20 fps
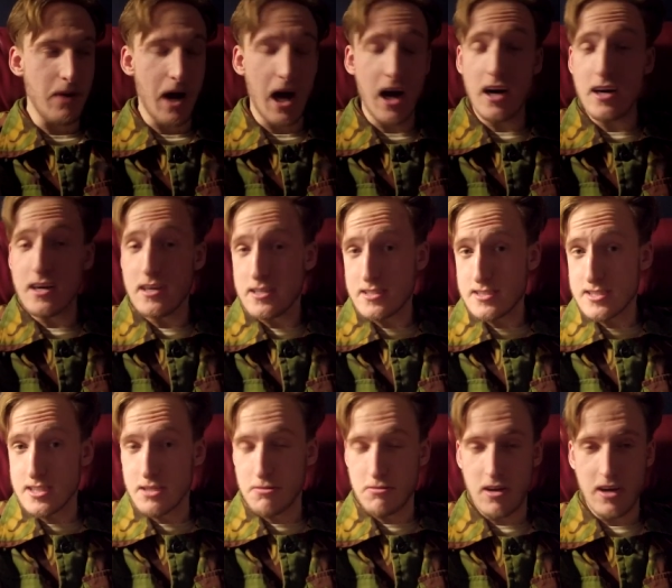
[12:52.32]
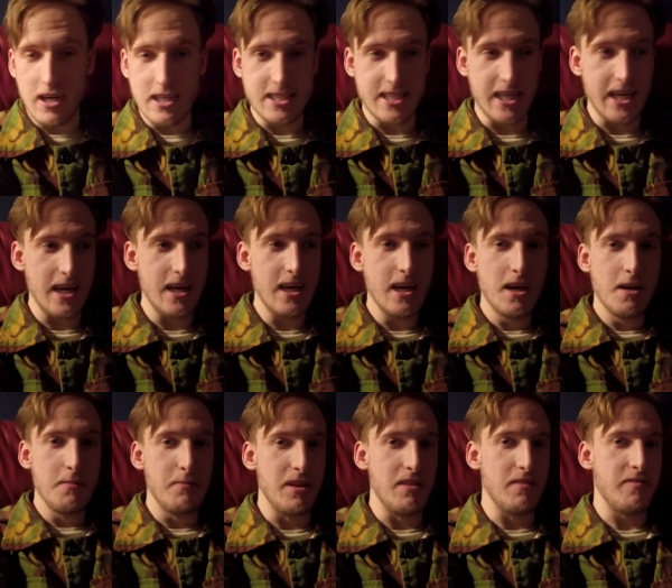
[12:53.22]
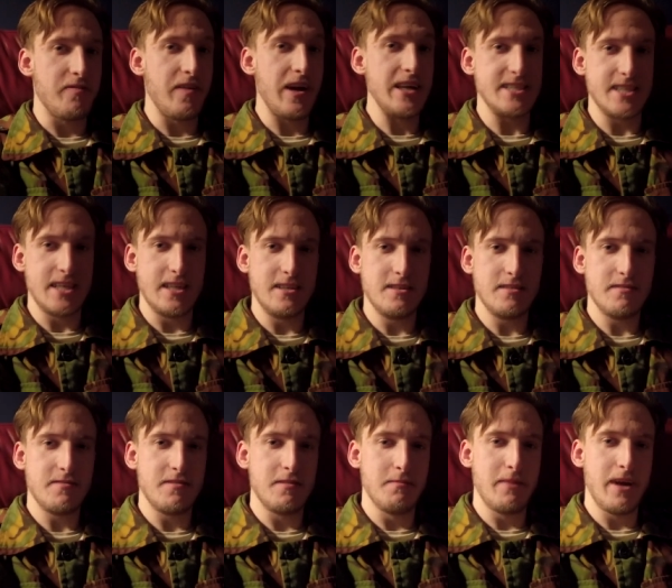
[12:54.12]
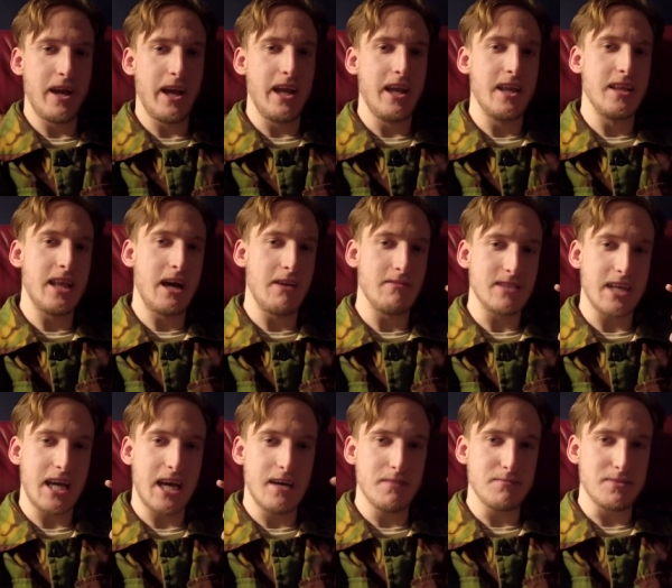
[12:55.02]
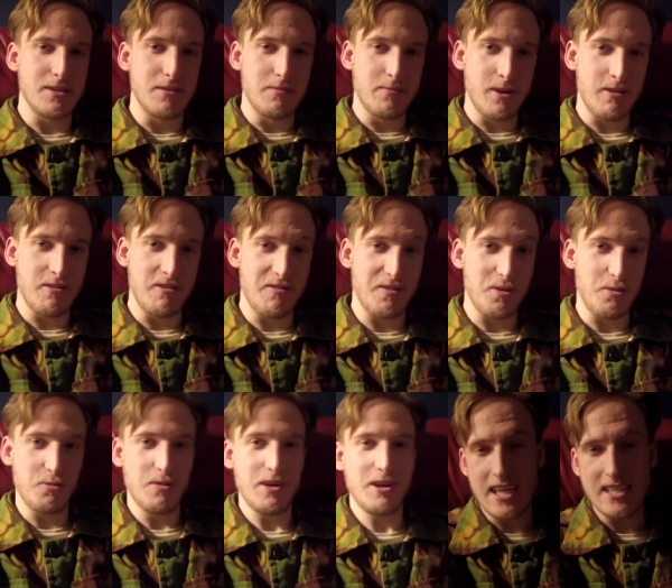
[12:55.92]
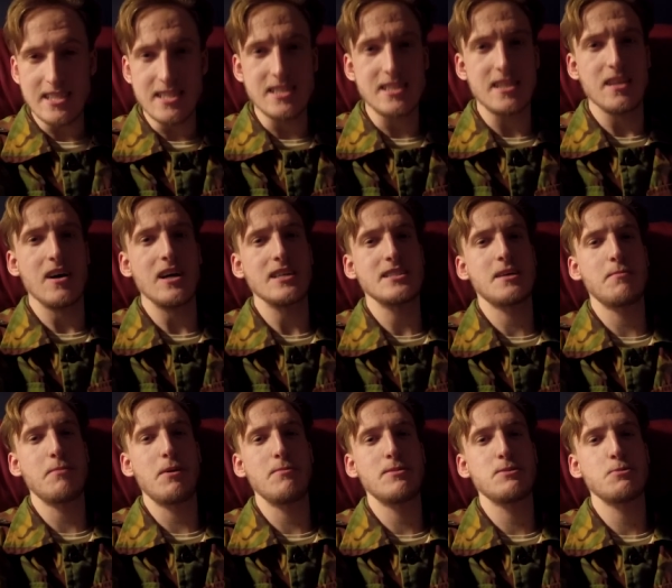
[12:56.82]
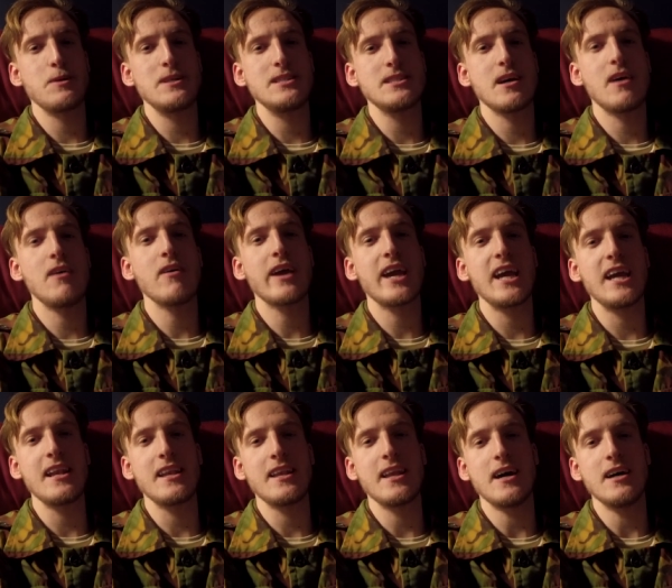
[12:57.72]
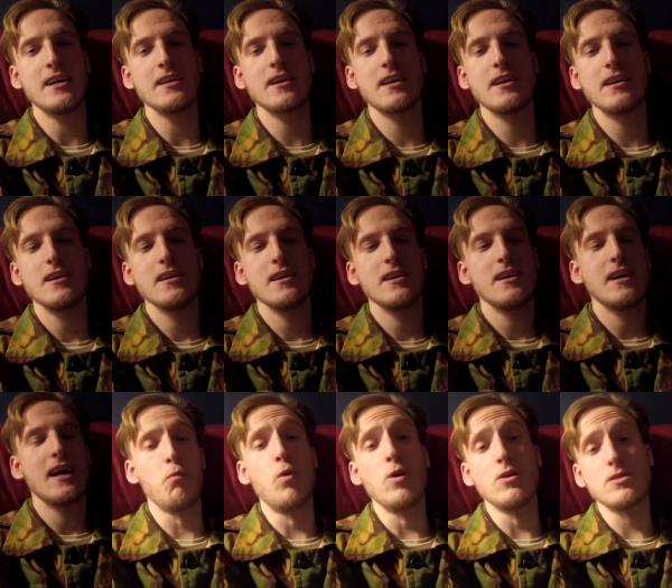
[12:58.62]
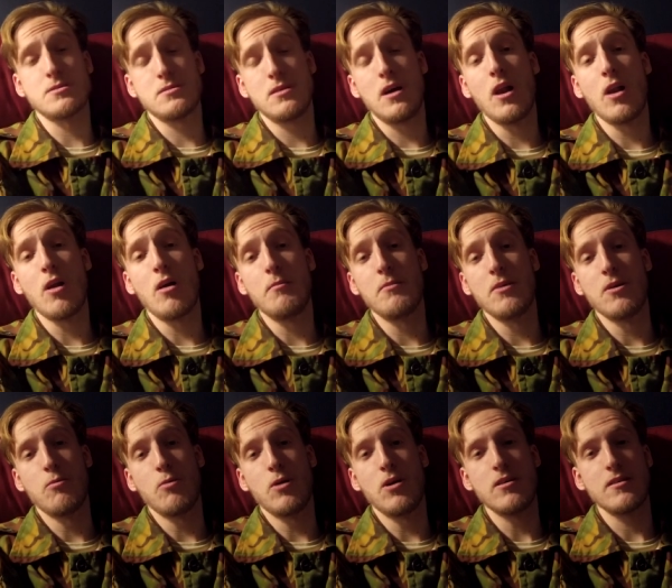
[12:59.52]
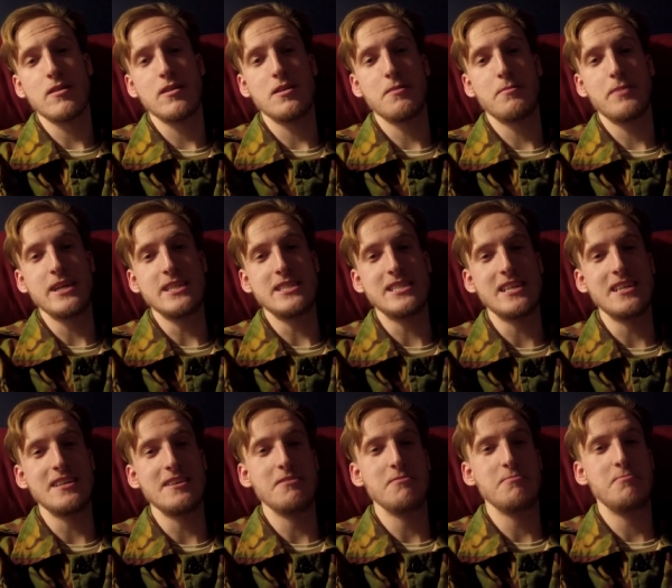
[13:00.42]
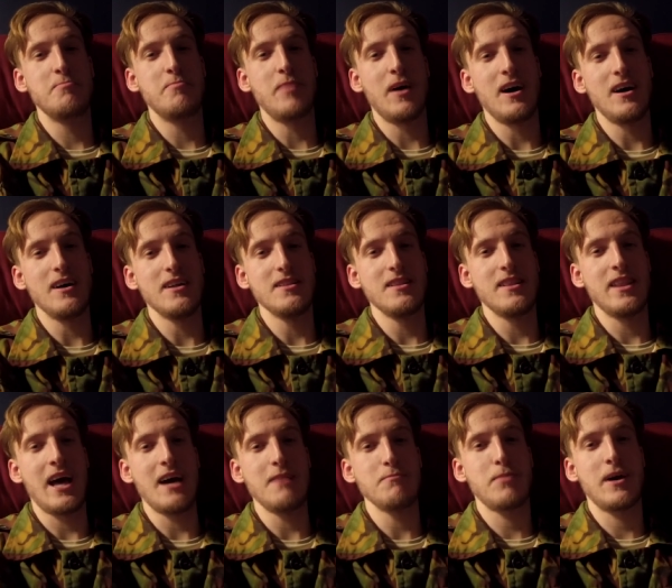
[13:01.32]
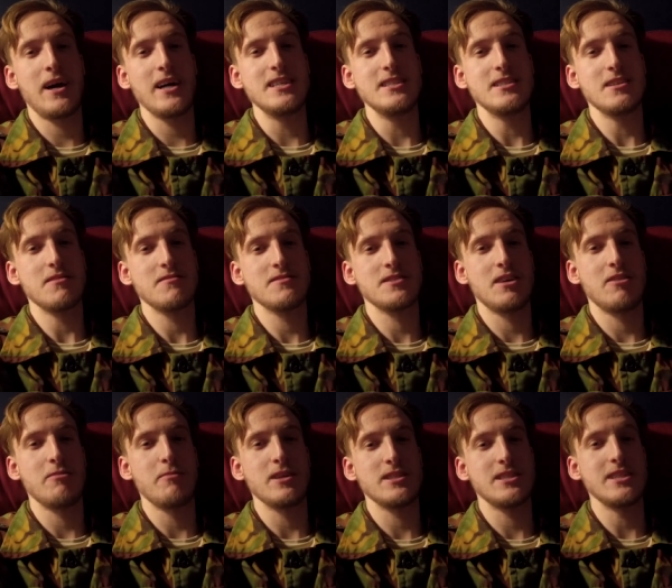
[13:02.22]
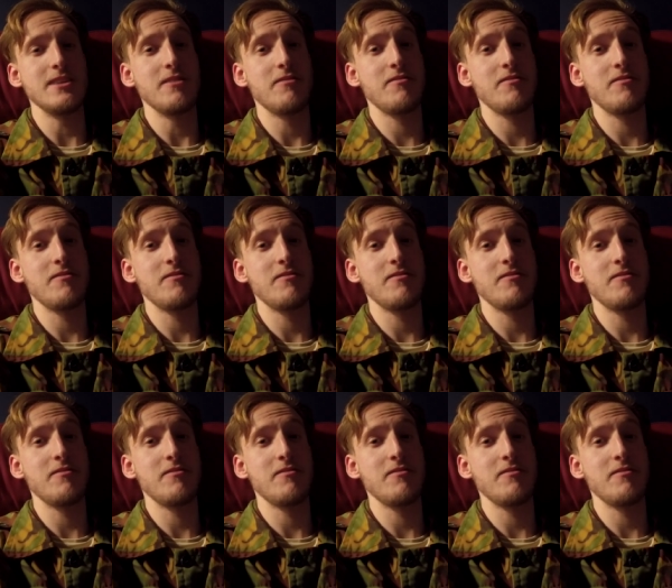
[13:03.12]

but still liked it. But the pheasant, for me, that was absolutely beautiful. It tasted like somewhere between turkey and duck. It was a lot more work than the pigeon, but that pays off so much